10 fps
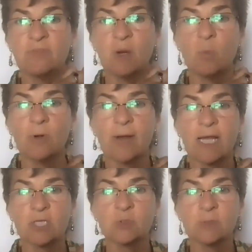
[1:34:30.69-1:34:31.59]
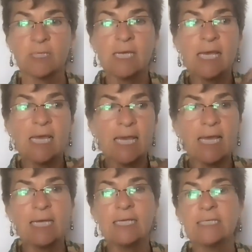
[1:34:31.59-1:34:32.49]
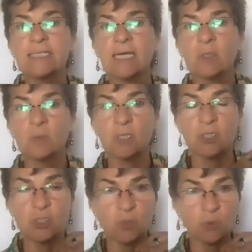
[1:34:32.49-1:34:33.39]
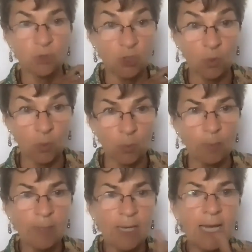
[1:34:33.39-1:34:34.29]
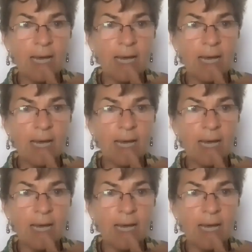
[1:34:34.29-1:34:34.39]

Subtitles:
that we're actually heading down into doom